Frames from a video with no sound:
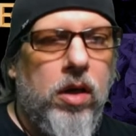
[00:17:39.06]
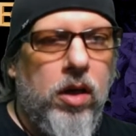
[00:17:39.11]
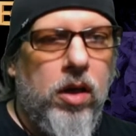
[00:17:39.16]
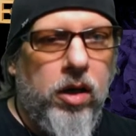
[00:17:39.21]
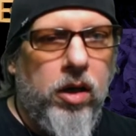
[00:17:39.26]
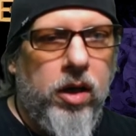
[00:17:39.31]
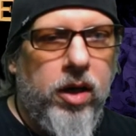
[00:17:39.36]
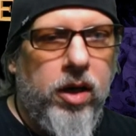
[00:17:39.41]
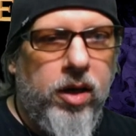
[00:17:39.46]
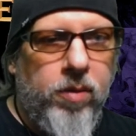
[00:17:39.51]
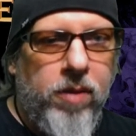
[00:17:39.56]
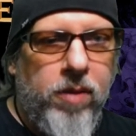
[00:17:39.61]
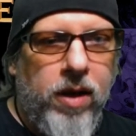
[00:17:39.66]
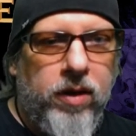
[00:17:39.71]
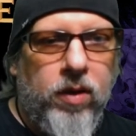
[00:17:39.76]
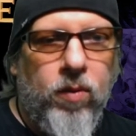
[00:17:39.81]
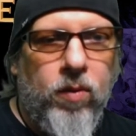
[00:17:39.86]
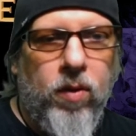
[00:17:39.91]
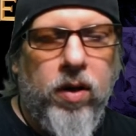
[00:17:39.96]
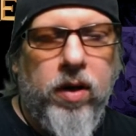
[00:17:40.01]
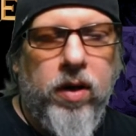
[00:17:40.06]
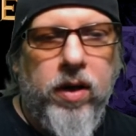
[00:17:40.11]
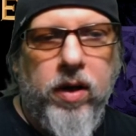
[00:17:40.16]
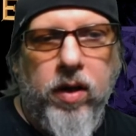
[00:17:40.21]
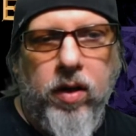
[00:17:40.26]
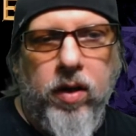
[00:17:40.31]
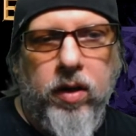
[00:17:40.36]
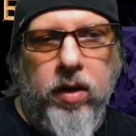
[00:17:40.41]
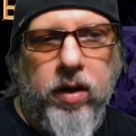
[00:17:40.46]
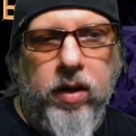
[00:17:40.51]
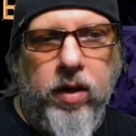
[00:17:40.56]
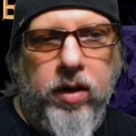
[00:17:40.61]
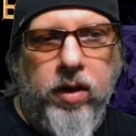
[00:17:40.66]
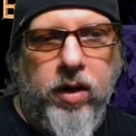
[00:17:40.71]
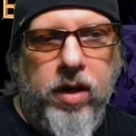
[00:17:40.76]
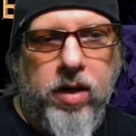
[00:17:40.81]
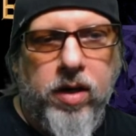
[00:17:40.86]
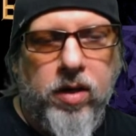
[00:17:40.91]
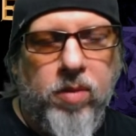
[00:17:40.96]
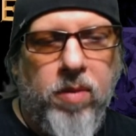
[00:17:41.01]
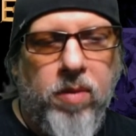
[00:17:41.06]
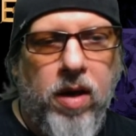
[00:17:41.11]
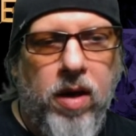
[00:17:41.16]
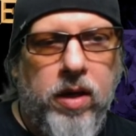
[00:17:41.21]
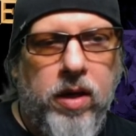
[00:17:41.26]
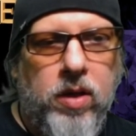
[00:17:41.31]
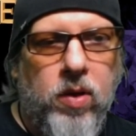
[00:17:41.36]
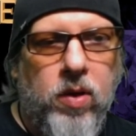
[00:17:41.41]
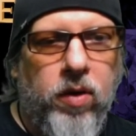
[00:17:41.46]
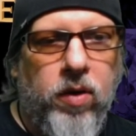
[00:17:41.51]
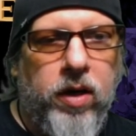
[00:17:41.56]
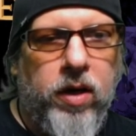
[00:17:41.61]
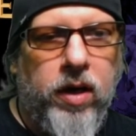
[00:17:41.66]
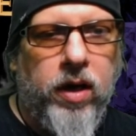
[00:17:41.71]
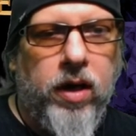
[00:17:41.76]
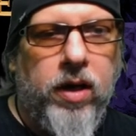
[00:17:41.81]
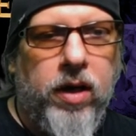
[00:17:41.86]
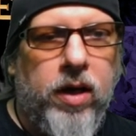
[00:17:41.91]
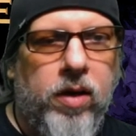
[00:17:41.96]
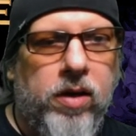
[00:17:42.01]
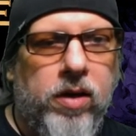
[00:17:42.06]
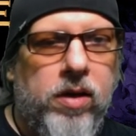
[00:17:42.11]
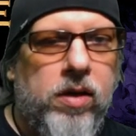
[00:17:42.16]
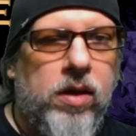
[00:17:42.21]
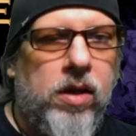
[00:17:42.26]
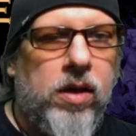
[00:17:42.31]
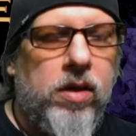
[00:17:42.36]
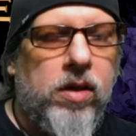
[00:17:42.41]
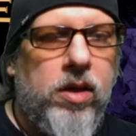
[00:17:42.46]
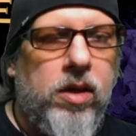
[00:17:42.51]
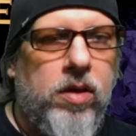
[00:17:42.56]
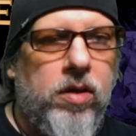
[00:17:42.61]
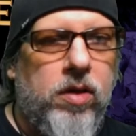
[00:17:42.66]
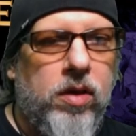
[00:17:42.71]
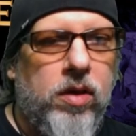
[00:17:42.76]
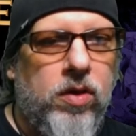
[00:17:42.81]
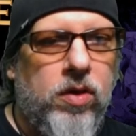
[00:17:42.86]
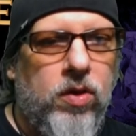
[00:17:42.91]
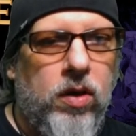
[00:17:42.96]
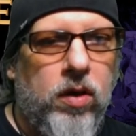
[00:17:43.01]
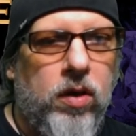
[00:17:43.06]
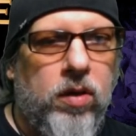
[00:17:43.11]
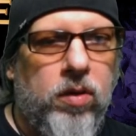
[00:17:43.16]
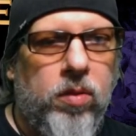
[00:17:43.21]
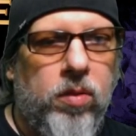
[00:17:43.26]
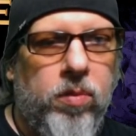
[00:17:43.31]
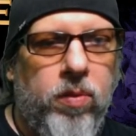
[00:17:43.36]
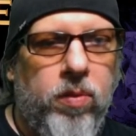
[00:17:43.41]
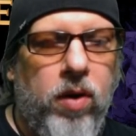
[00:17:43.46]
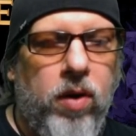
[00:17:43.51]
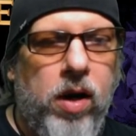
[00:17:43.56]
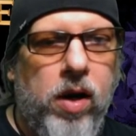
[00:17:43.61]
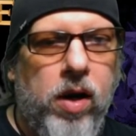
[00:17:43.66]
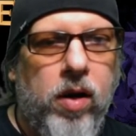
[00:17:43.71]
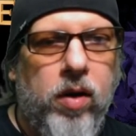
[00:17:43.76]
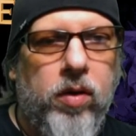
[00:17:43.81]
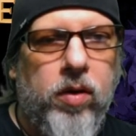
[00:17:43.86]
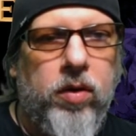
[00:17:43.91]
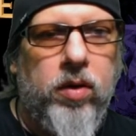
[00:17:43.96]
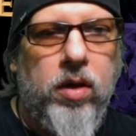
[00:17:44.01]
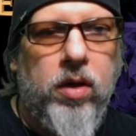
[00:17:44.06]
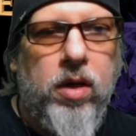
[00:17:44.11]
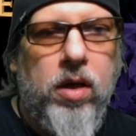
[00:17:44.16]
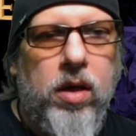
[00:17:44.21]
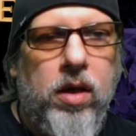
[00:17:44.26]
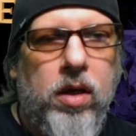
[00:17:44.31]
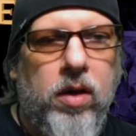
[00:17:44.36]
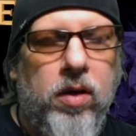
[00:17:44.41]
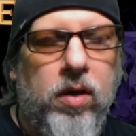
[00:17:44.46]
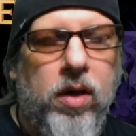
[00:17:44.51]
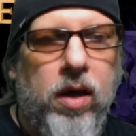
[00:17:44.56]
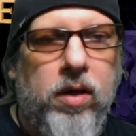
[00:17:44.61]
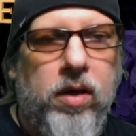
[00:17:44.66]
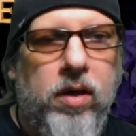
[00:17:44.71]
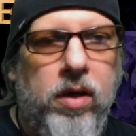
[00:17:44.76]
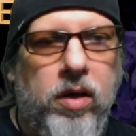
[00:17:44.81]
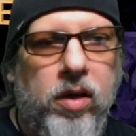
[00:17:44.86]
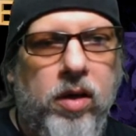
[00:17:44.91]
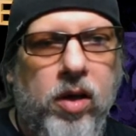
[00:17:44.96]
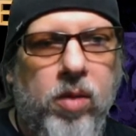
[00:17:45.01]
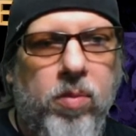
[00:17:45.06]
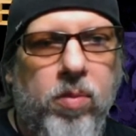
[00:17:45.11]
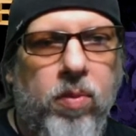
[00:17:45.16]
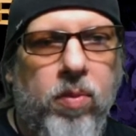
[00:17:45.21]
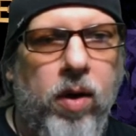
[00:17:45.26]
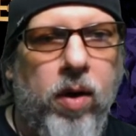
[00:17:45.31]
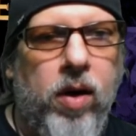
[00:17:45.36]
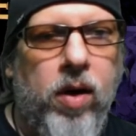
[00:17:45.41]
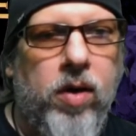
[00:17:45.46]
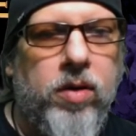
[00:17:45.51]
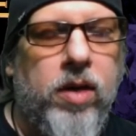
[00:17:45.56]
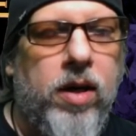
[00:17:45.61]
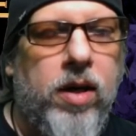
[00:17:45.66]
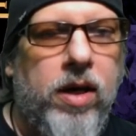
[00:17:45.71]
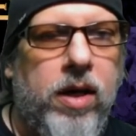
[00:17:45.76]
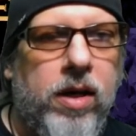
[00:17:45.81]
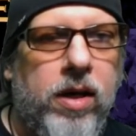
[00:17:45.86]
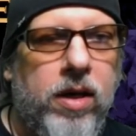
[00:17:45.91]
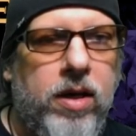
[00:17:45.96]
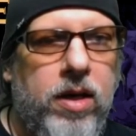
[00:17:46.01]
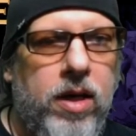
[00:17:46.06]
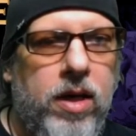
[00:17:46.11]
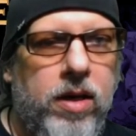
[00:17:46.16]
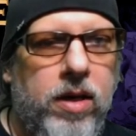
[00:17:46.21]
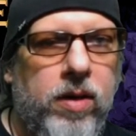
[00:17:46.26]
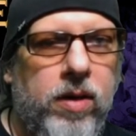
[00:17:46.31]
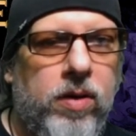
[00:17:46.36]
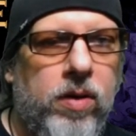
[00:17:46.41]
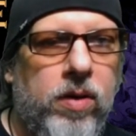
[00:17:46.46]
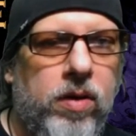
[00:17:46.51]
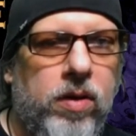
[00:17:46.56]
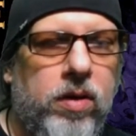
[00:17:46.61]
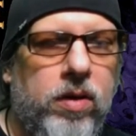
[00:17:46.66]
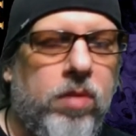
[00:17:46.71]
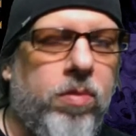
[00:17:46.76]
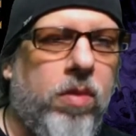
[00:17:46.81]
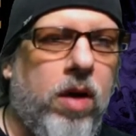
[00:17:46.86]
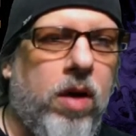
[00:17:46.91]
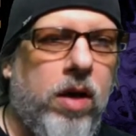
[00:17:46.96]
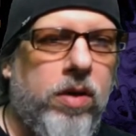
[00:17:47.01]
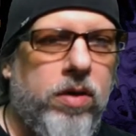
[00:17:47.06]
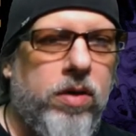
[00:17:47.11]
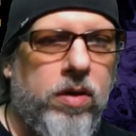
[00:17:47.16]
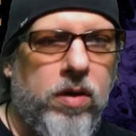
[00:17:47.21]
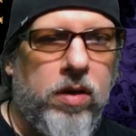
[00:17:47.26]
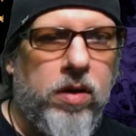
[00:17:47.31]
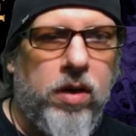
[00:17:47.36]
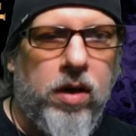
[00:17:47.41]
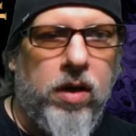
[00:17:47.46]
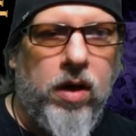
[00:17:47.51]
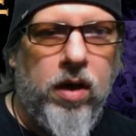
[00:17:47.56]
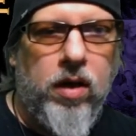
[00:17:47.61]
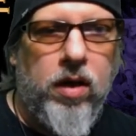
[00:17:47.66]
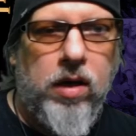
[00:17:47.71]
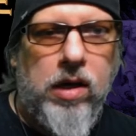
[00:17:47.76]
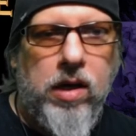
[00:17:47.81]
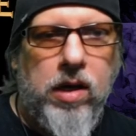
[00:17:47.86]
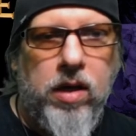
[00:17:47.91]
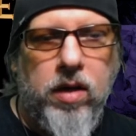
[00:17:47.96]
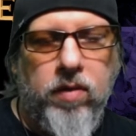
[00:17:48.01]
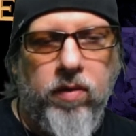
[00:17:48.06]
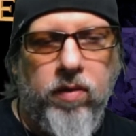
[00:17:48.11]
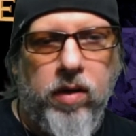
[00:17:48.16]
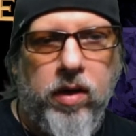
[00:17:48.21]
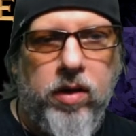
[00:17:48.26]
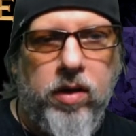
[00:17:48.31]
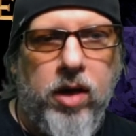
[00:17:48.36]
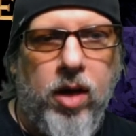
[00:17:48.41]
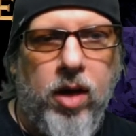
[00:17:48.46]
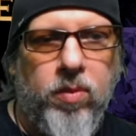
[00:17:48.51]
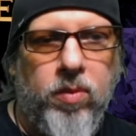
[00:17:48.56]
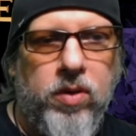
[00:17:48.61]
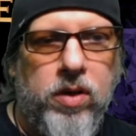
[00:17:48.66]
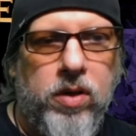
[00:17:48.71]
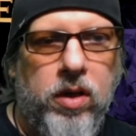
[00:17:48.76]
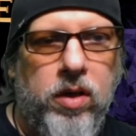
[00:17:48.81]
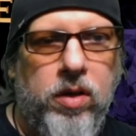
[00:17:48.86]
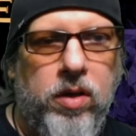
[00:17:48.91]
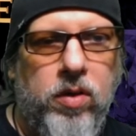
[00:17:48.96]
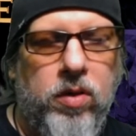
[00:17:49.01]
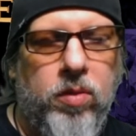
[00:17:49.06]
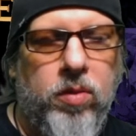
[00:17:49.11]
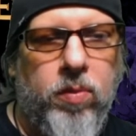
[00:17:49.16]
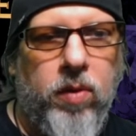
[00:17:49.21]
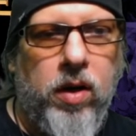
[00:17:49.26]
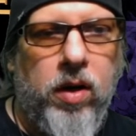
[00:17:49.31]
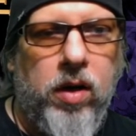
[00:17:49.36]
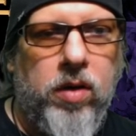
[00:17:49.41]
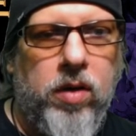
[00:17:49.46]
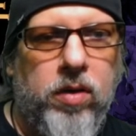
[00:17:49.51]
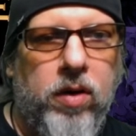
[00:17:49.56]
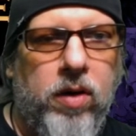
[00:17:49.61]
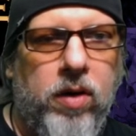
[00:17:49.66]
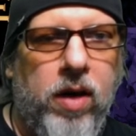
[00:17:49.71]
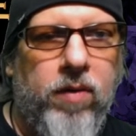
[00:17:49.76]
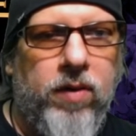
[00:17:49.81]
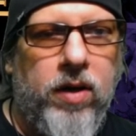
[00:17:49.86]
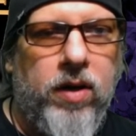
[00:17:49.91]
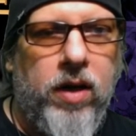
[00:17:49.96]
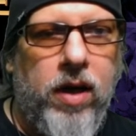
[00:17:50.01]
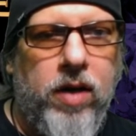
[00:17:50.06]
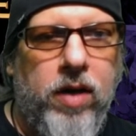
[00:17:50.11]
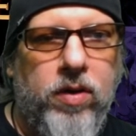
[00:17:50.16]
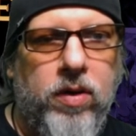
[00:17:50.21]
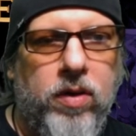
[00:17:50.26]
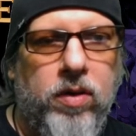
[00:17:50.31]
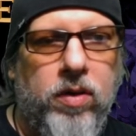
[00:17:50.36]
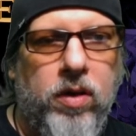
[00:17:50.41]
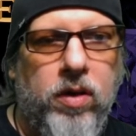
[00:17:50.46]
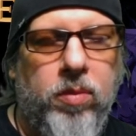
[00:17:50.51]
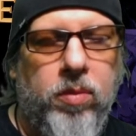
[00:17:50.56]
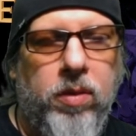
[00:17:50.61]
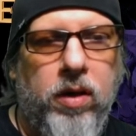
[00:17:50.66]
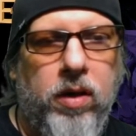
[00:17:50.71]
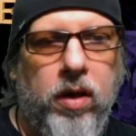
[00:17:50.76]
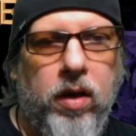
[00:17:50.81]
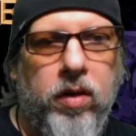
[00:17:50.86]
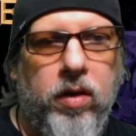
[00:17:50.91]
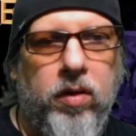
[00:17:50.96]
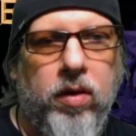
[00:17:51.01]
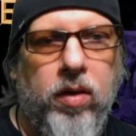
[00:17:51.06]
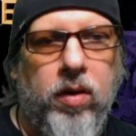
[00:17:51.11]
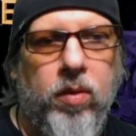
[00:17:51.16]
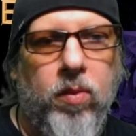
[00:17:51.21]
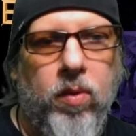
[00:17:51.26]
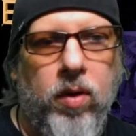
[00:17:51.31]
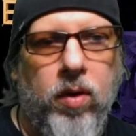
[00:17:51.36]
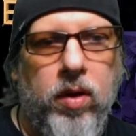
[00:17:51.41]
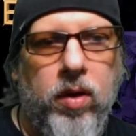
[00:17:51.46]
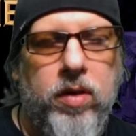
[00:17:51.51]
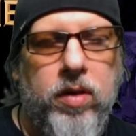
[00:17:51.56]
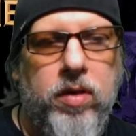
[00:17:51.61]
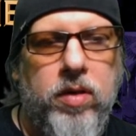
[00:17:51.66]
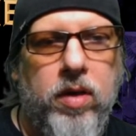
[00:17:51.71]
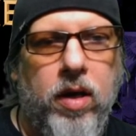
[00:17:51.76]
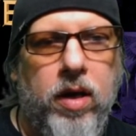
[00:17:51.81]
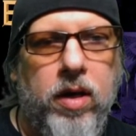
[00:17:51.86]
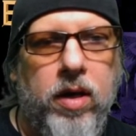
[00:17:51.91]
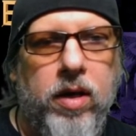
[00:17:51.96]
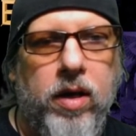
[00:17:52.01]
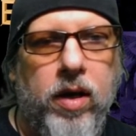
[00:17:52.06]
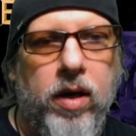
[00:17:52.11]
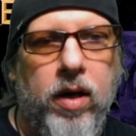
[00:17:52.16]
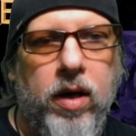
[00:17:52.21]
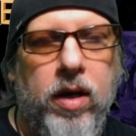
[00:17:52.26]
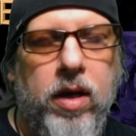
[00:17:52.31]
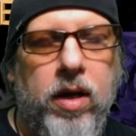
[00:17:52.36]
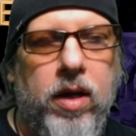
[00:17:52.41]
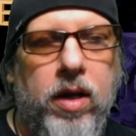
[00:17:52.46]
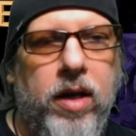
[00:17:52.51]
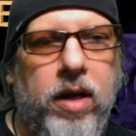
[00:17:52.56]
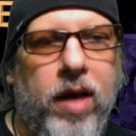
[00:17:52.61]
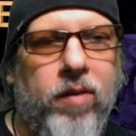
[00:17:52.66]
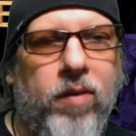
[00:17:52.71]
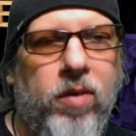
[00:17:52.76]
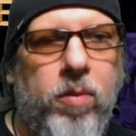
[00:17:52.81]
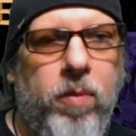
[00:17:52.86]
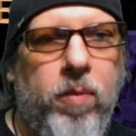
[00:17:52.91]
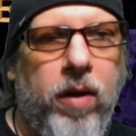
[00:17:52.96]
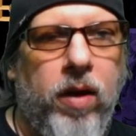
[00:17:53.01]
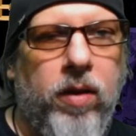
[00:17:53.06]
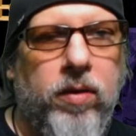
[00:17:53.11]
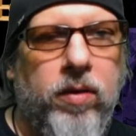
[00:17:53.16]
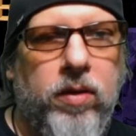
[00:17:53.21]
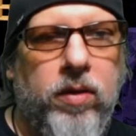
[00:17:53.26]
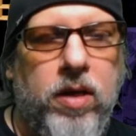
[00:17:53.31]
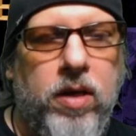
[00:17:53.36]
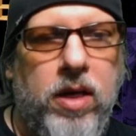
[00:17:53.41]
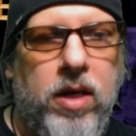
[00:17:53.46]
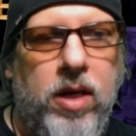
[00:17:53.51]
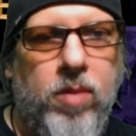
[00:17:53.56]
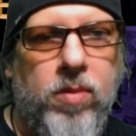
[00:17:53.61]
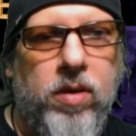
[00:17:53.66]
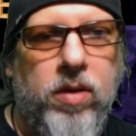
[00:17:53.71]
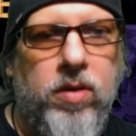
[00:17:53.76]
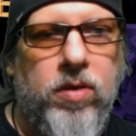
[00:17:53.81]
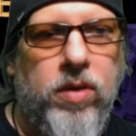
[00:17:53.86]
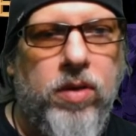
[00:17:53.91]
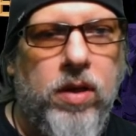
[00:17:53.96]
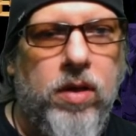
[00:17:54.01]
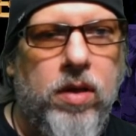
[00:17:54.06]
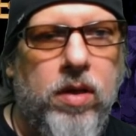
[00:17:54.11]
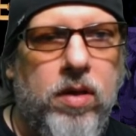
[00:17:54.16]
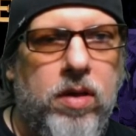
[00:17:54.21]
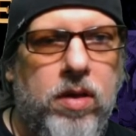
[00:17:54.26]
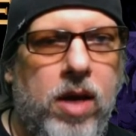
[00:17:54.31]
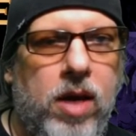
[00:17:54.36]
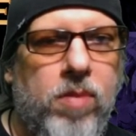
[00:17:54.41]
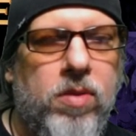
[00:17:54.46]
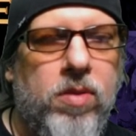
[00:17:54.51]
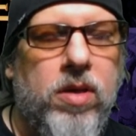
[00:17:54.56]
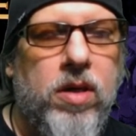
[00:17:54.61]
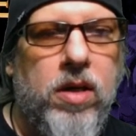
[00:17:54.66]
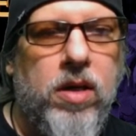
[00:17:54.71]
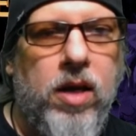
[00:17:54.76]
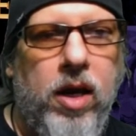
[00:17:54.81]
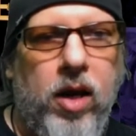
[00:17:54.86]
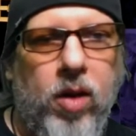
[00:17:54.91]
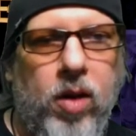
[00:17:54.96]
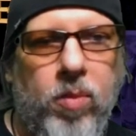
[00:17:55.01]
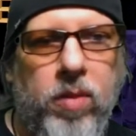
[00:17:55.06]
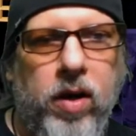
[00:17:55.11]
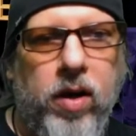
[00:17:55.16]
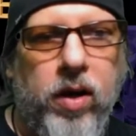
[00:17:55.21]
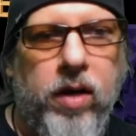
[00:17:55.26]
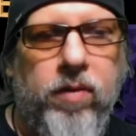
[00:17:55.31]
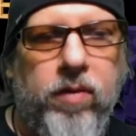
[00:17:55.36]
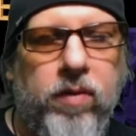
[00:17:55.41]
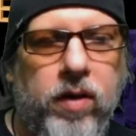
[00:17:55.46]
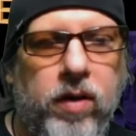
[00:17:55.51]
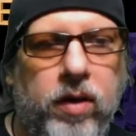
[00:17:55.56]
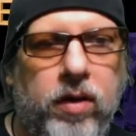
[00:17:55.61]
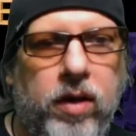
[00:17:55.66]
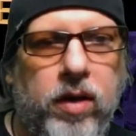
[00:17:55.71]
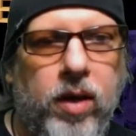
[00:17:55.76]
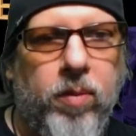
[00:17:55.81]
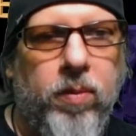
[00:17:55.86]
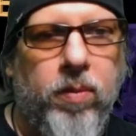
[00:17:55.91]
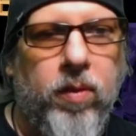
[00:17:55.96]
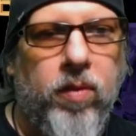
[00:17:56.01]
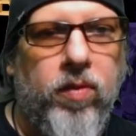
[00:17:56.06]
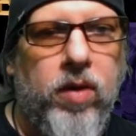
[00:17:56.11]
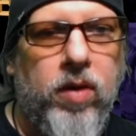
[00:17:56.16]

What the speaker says: Getting back to one of the earlier things about ignoring it and teaching the children prayers, you're not teaching them prayers that indicate that there is a monster there. For example, you're going to use prayers that are efficacious just because of the words said in there that repels the demons. Jesus' name is in the Hail Mary, for example.